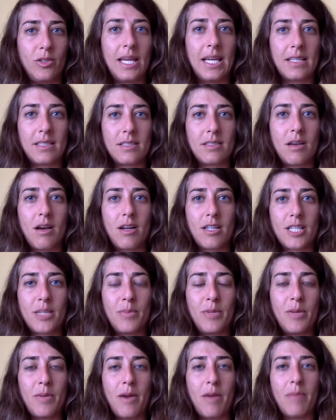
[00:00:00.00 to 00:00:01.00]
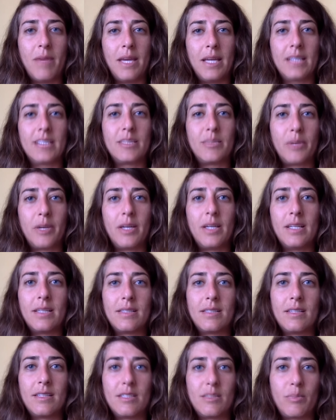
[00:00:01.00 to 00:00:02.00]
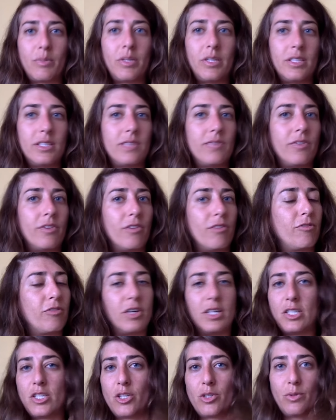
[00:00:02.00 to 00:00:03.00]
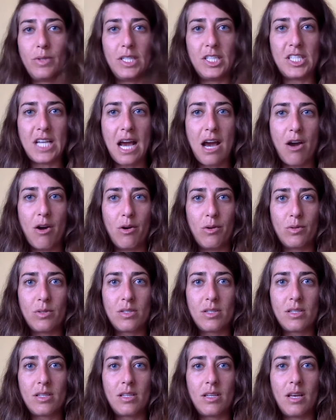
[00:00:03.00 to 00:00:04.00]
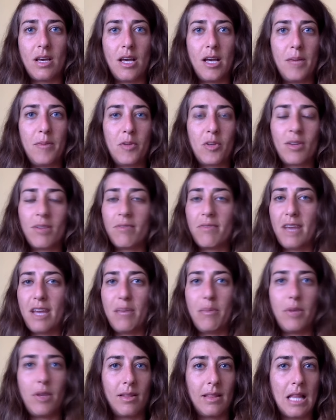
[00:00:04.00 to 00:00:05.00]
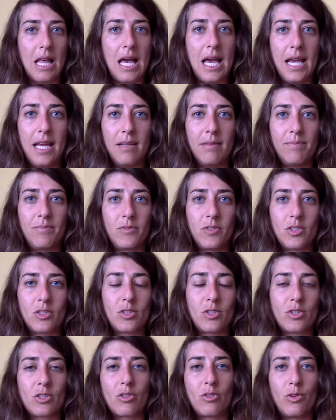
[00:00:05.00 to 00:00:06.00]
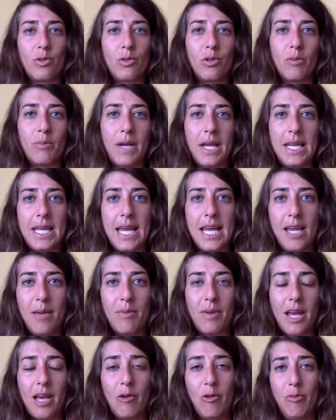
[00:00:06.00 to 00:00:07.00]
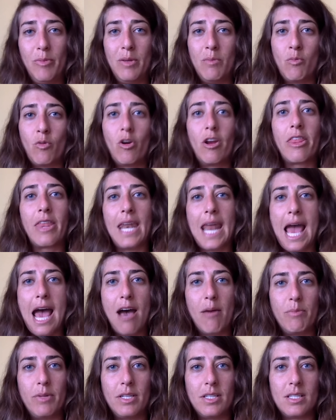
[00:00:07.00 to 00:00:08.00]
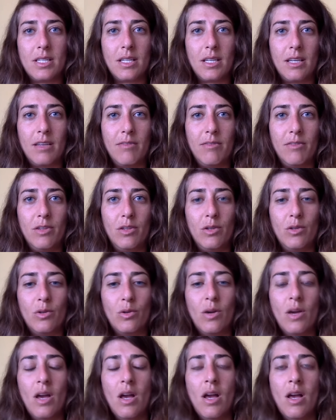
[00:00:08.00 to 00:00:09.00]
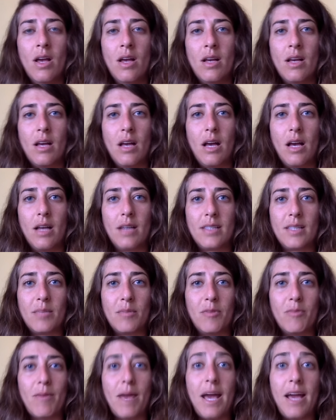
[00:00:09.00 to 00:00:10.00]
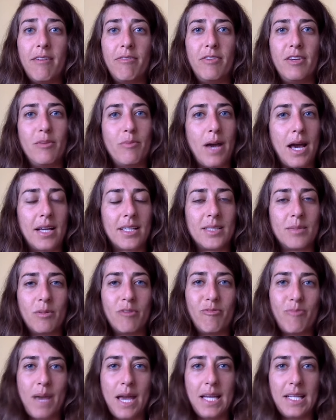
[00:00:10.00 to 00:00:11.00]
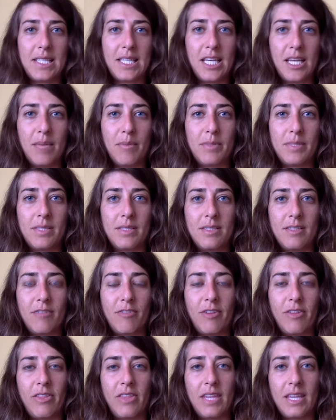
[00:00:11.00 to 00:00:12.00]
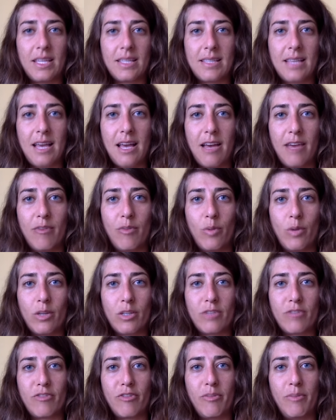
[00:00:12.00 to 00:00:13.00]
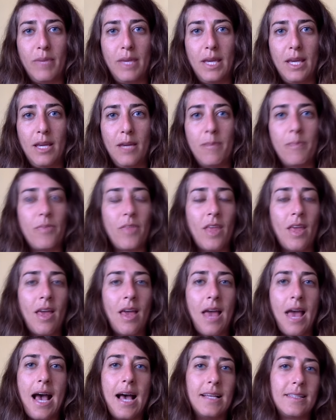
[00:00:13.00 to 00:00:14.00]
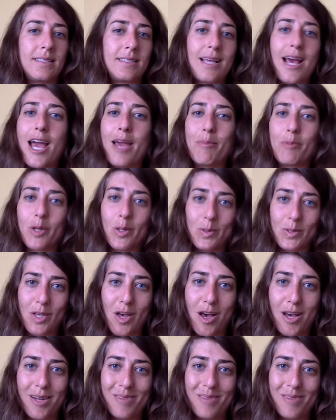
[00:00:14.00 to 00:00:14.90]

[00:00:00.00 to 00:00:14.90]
like to talk to me about my experiences, please feel free to reach out. You can find me online, just Google my name, and I would be more than happy to give you some of my feedback, some of my tips and different things that have worked for me as time goes on.